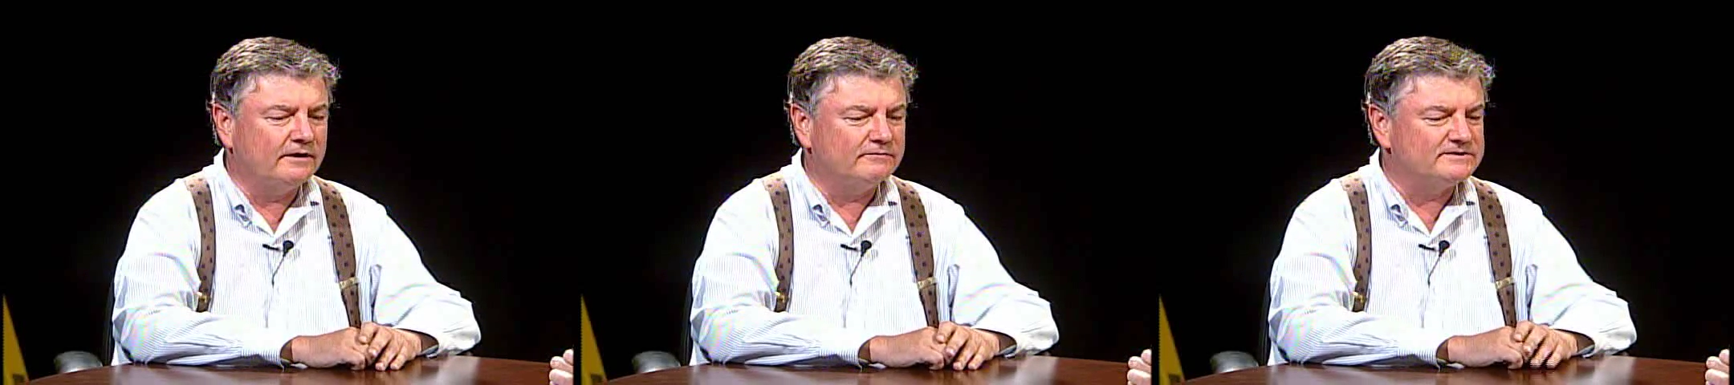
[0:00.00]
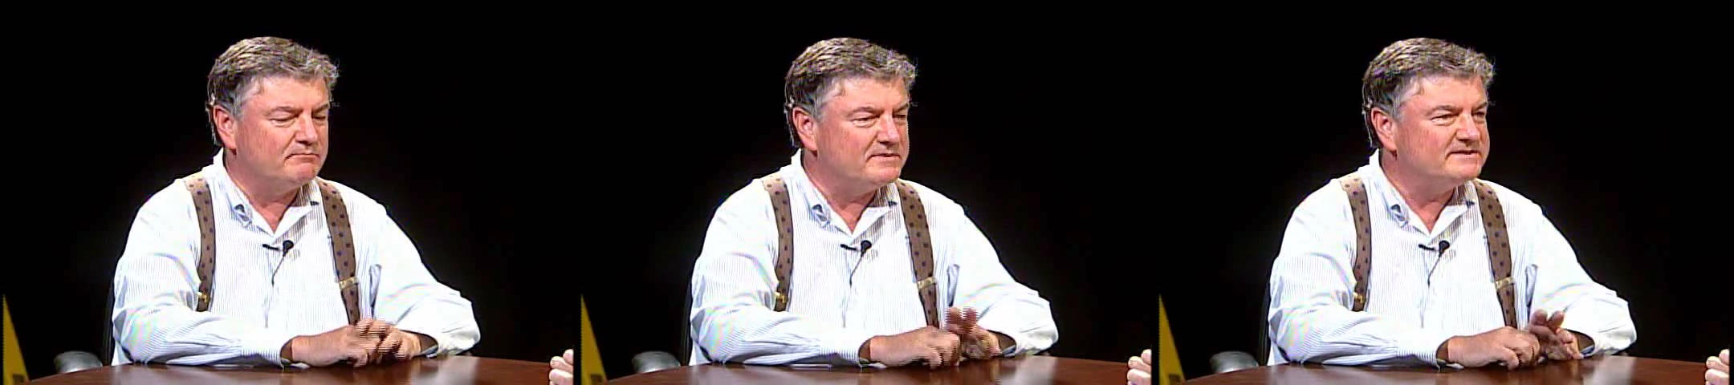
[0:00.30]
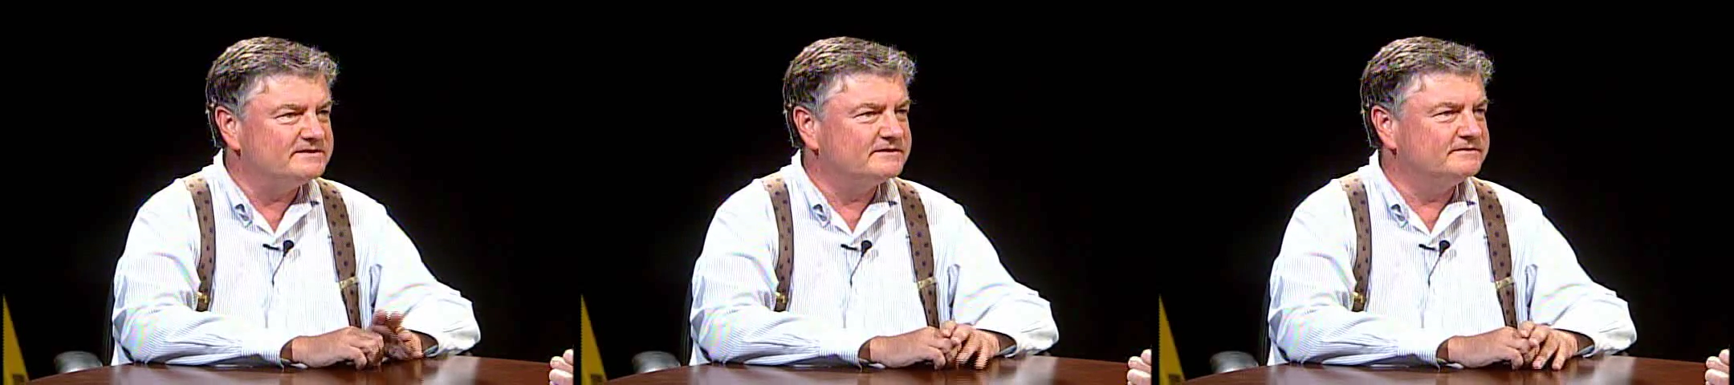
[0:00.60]
I was a
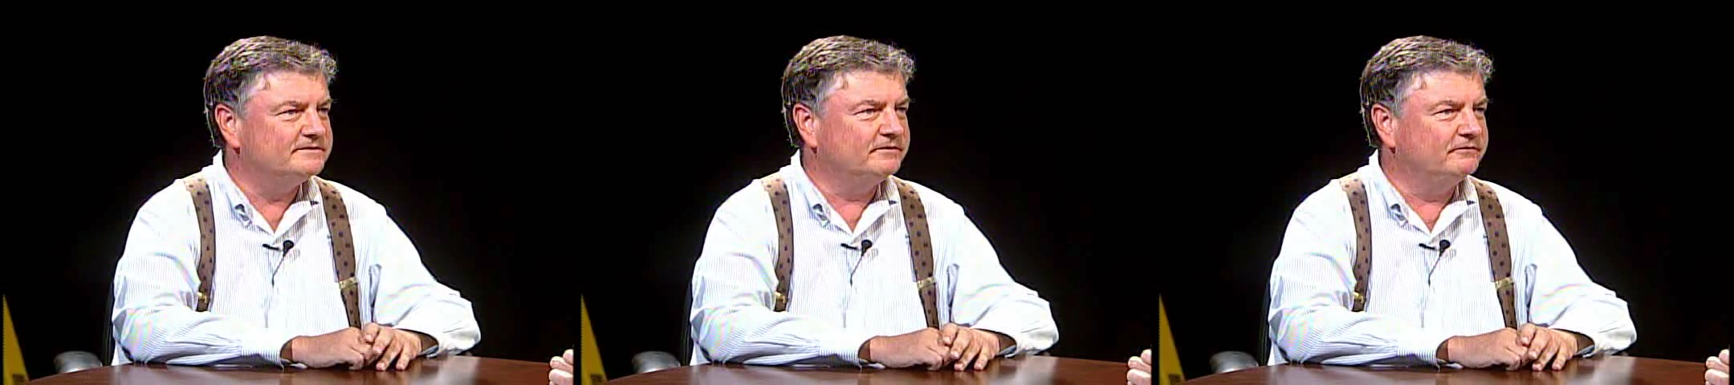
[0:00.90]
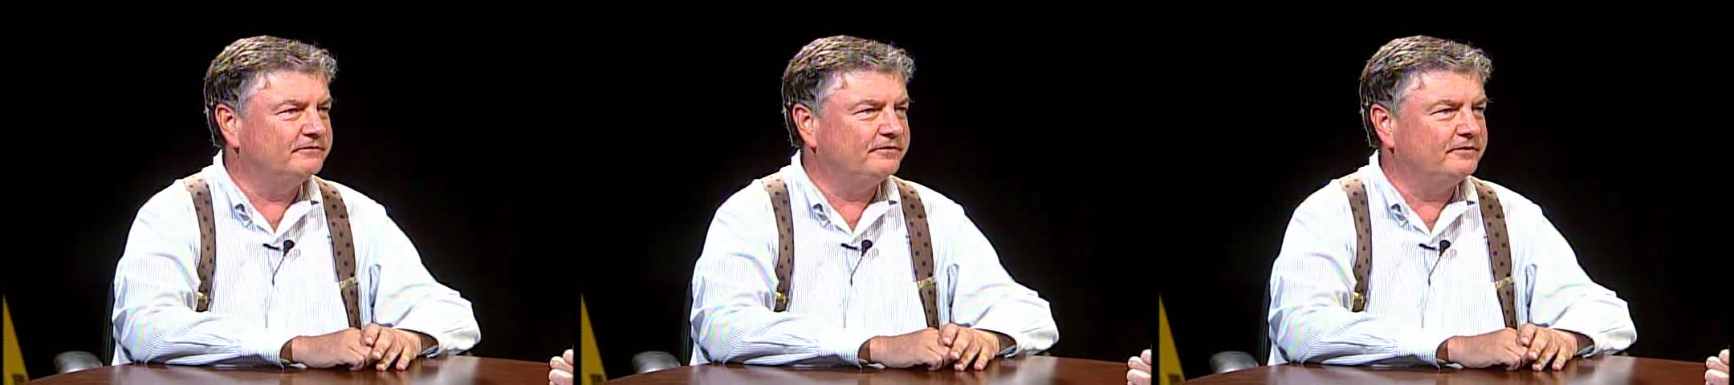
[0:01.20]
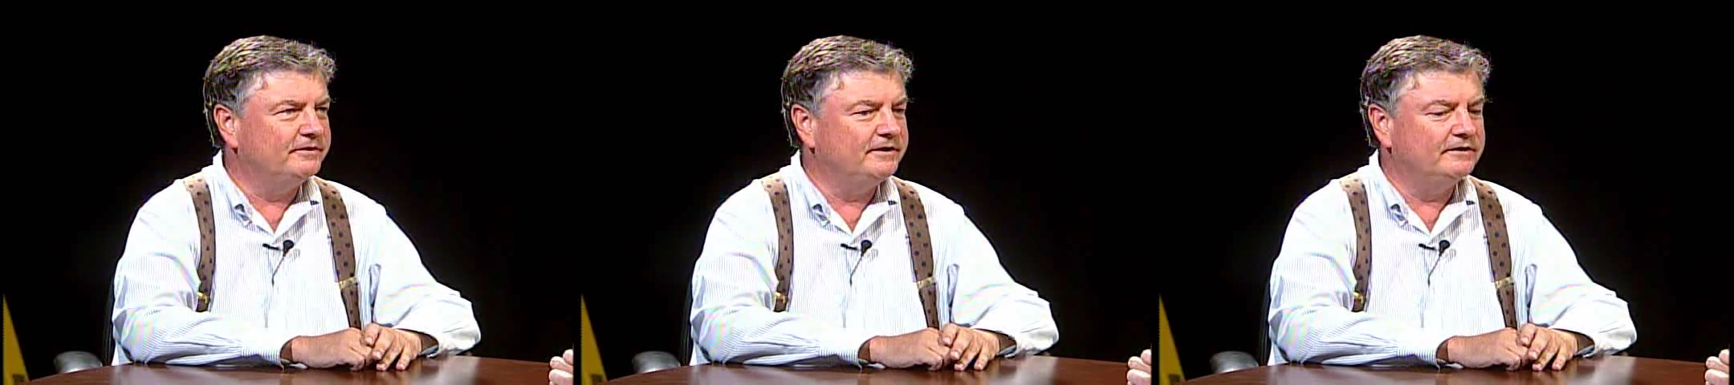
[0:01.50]
business consultant for
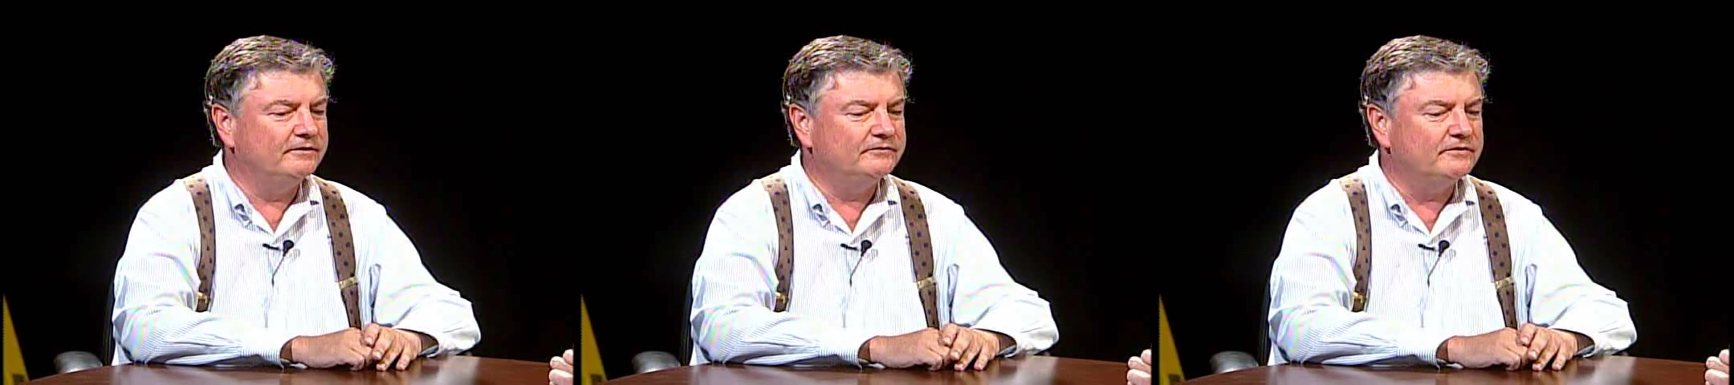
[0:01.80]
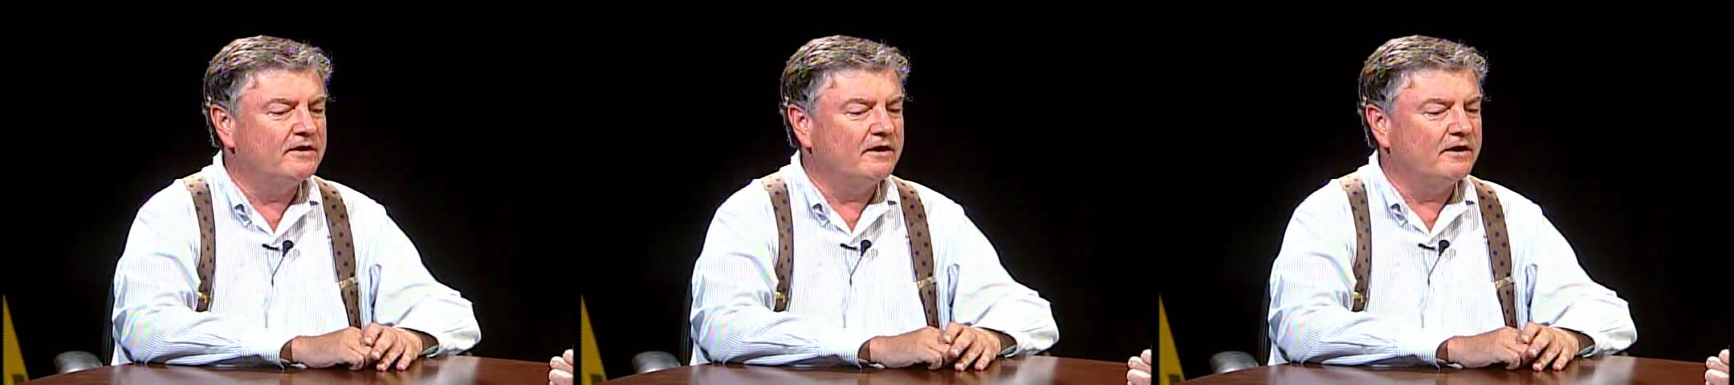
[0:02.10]
30 years.